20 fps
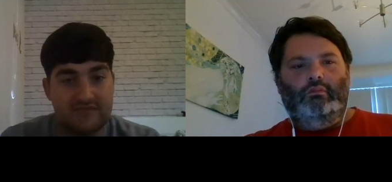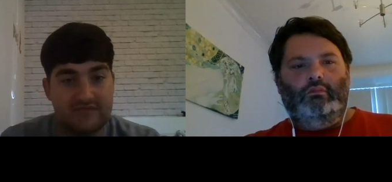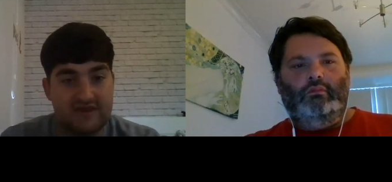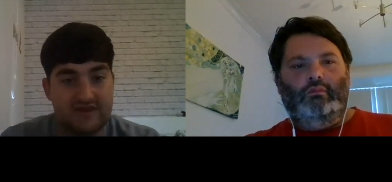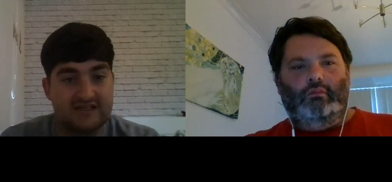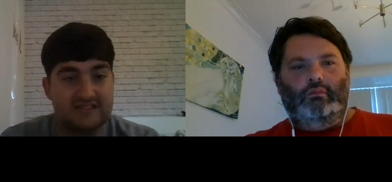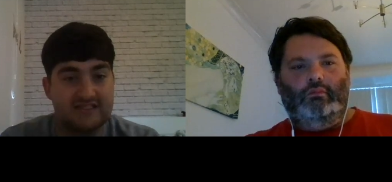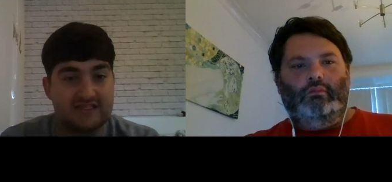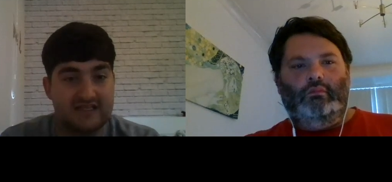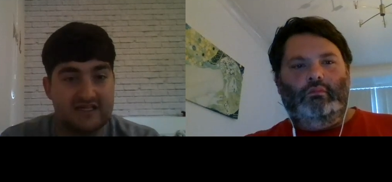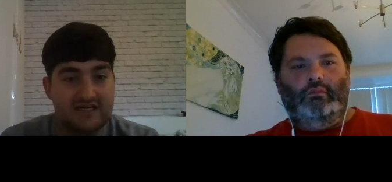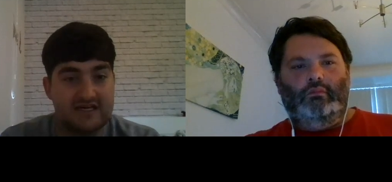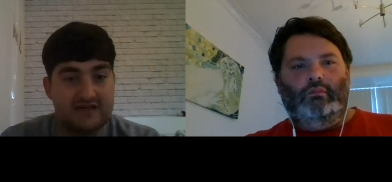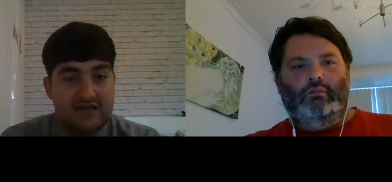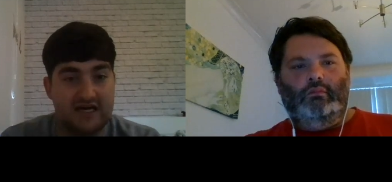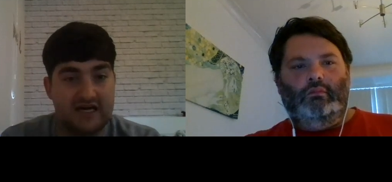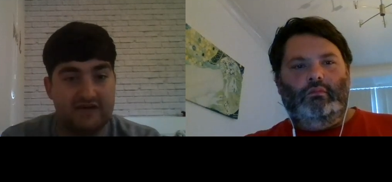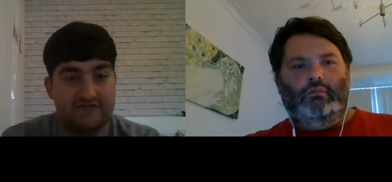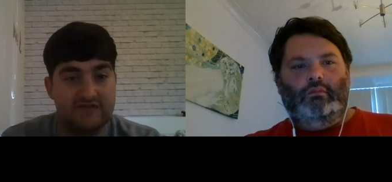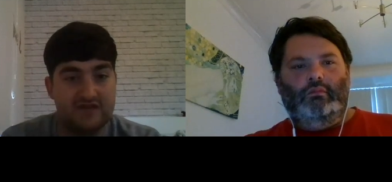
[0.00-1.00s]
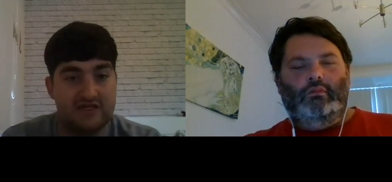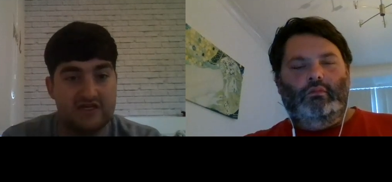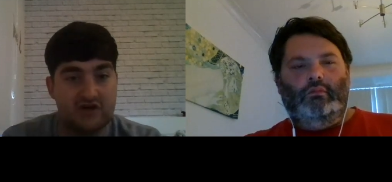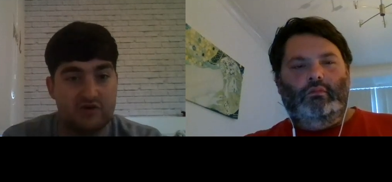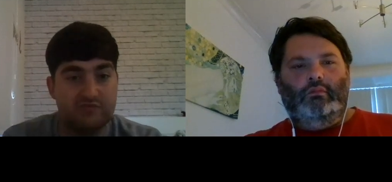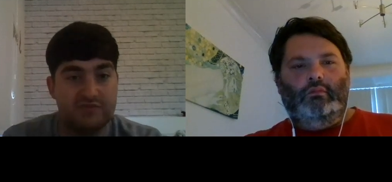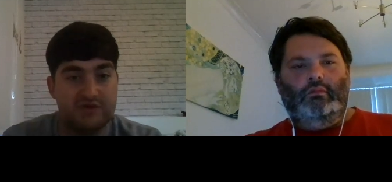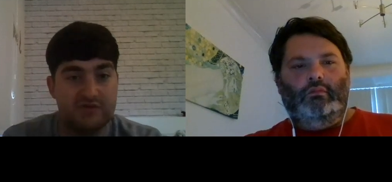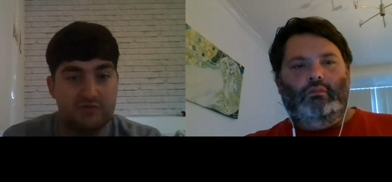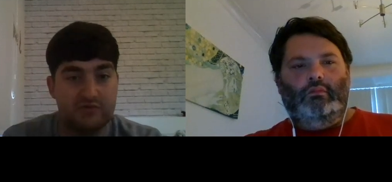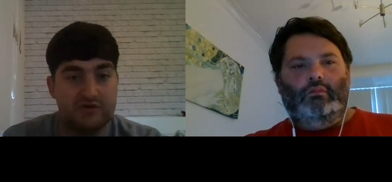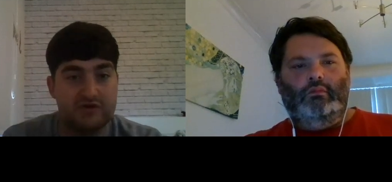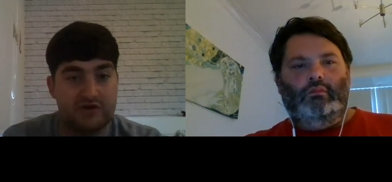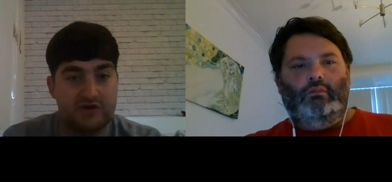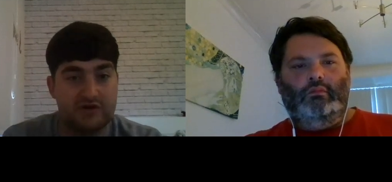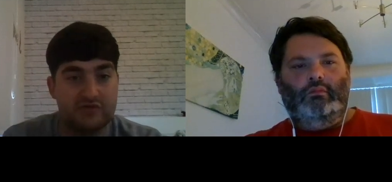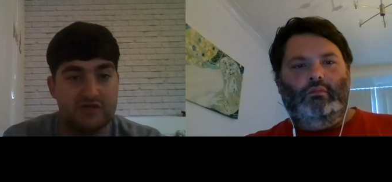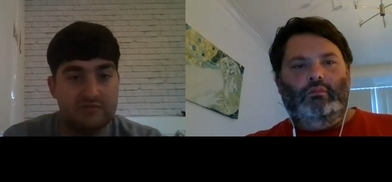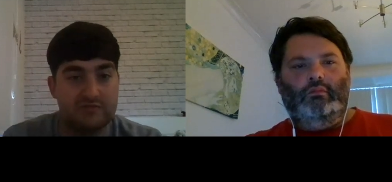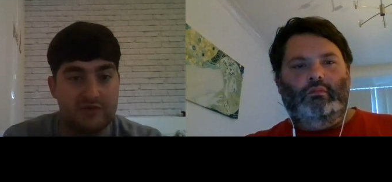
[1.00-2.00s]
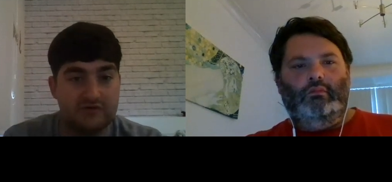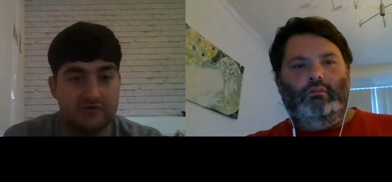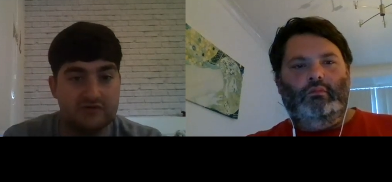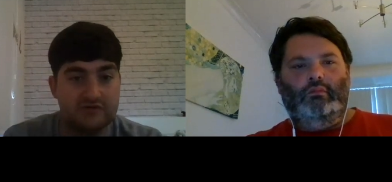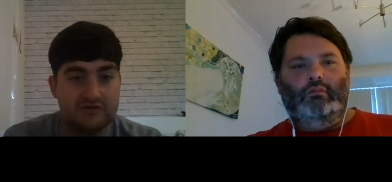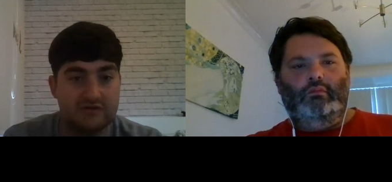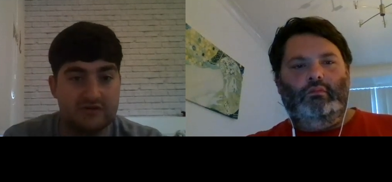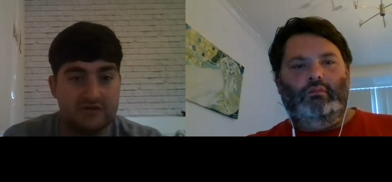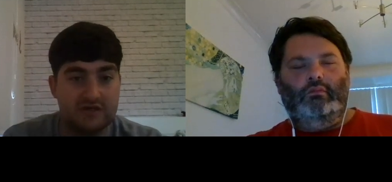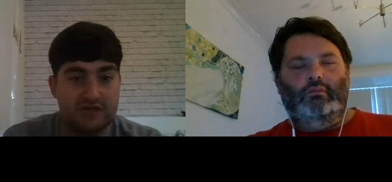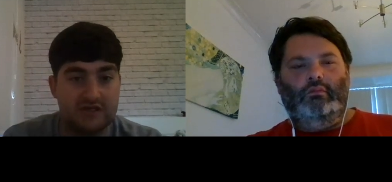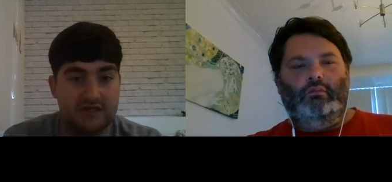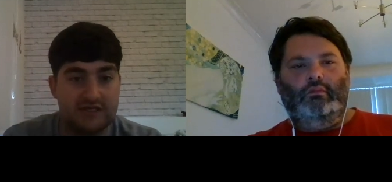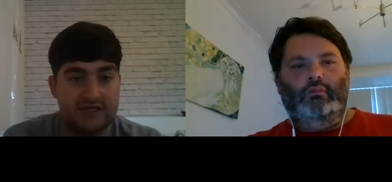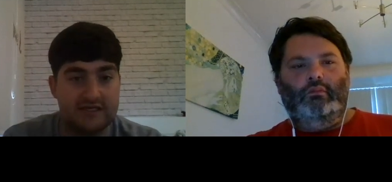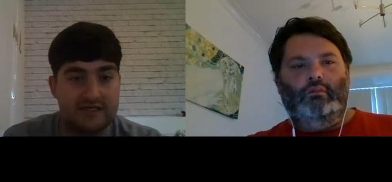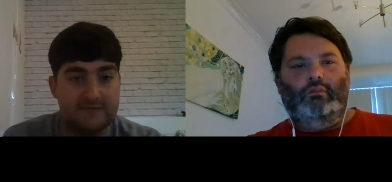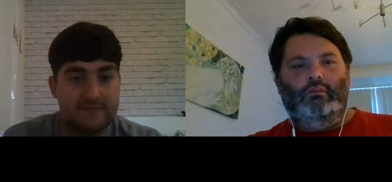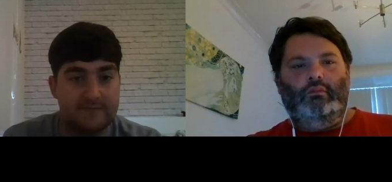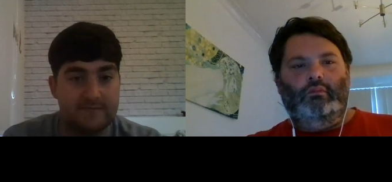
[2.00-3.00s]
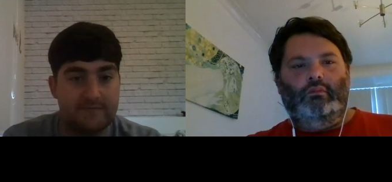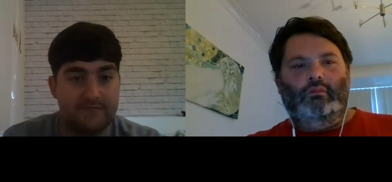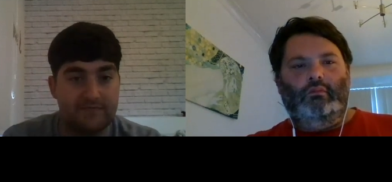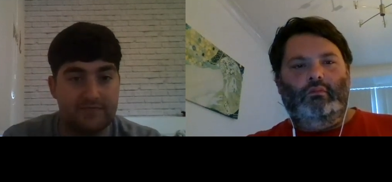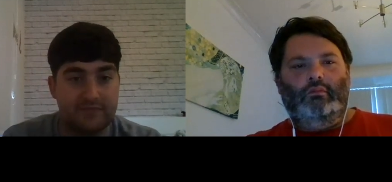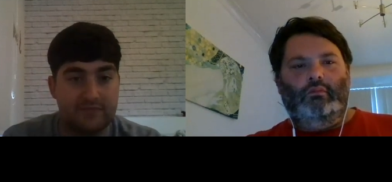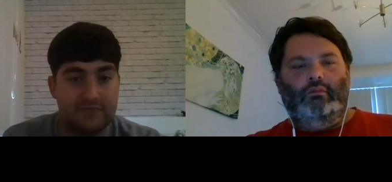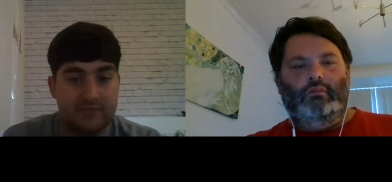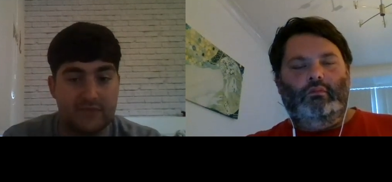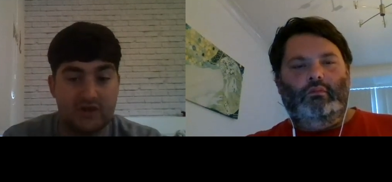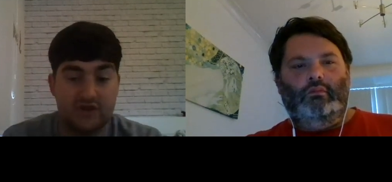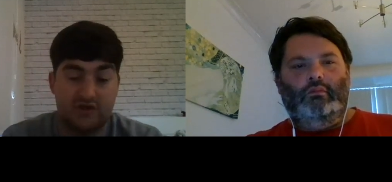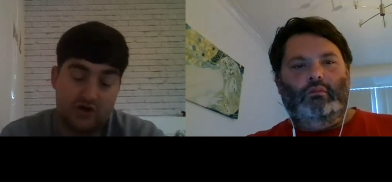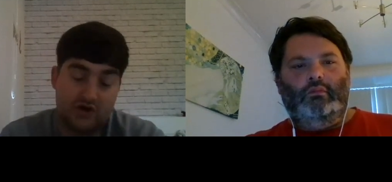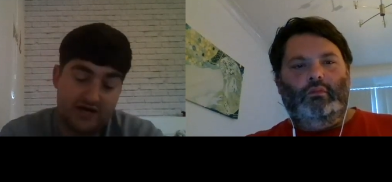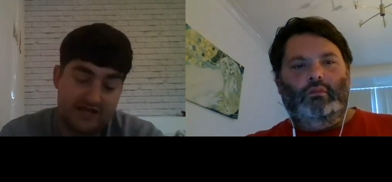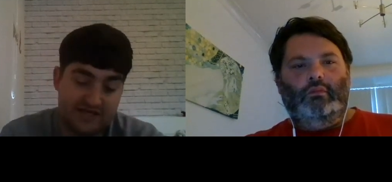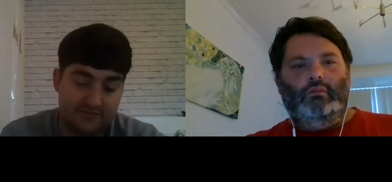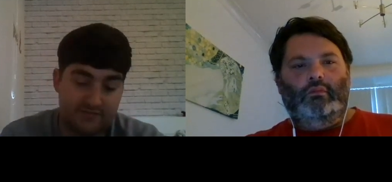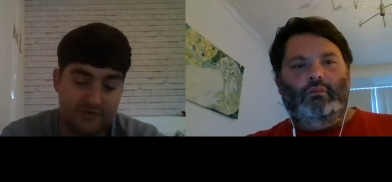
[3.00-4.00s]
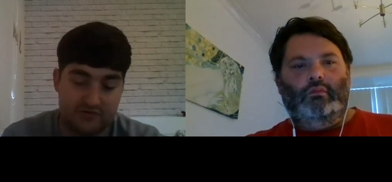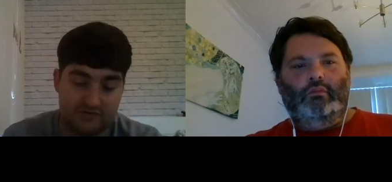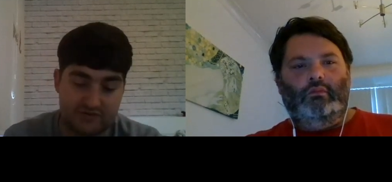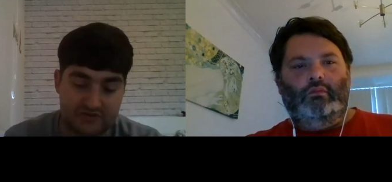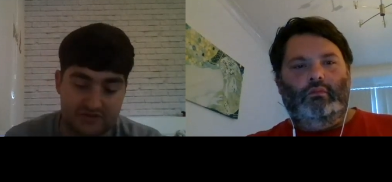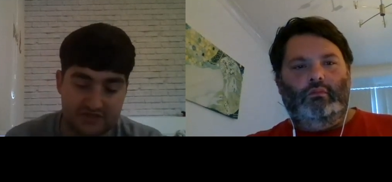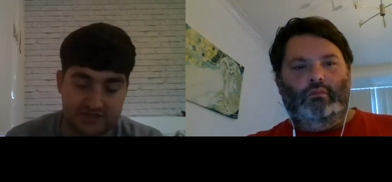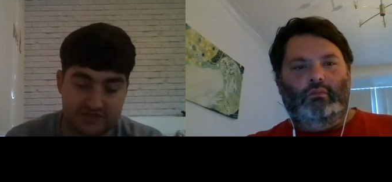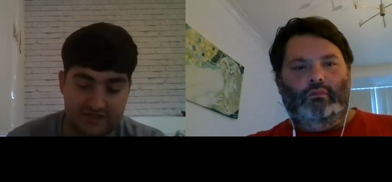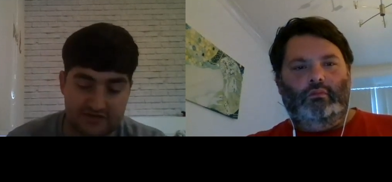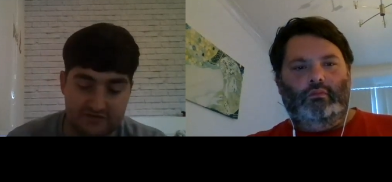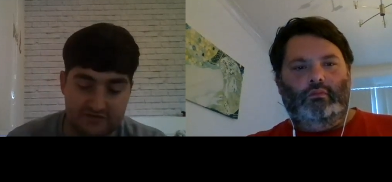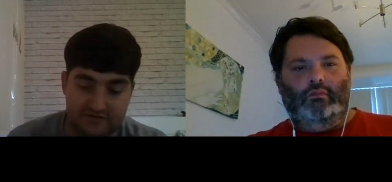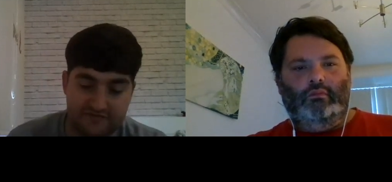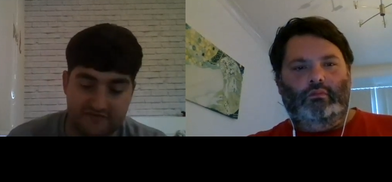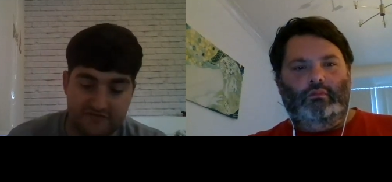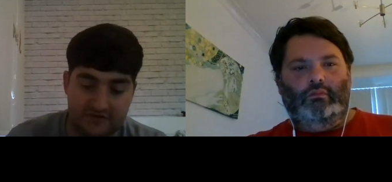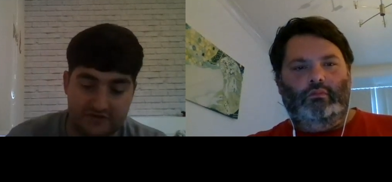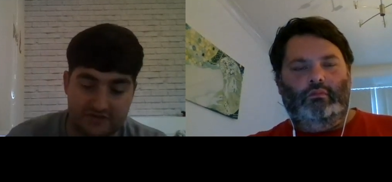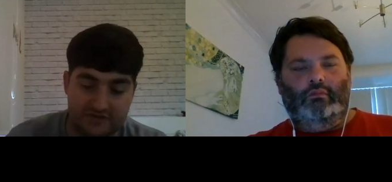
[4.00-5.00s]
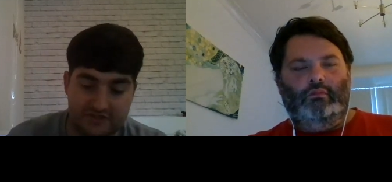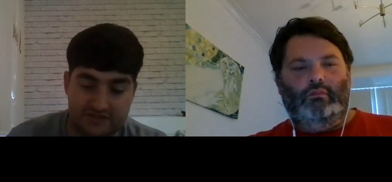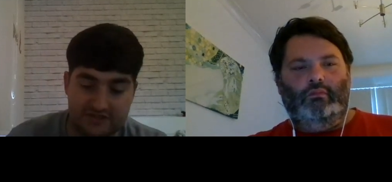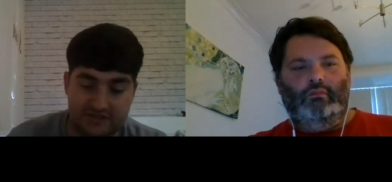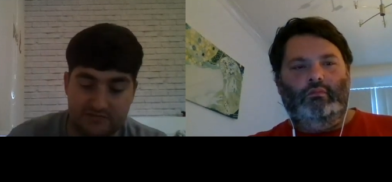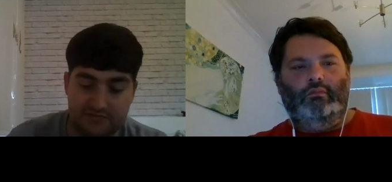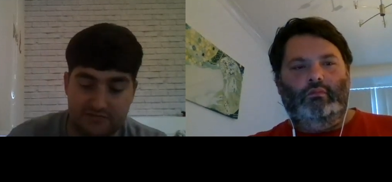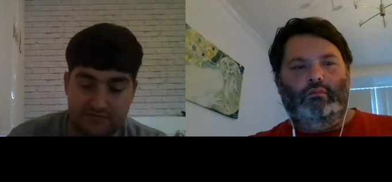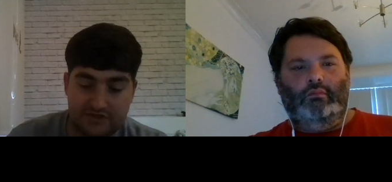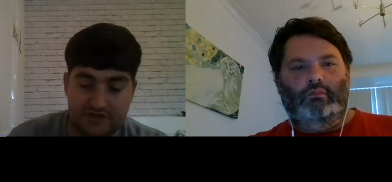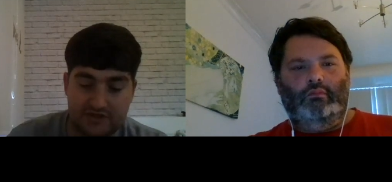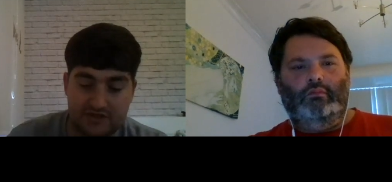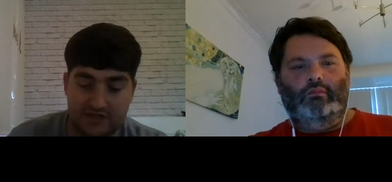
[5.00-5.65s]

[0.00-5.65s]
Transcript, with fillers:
Speaker 1: things like that. Having the young people around the building, um, not in the building just now, unfortunately, but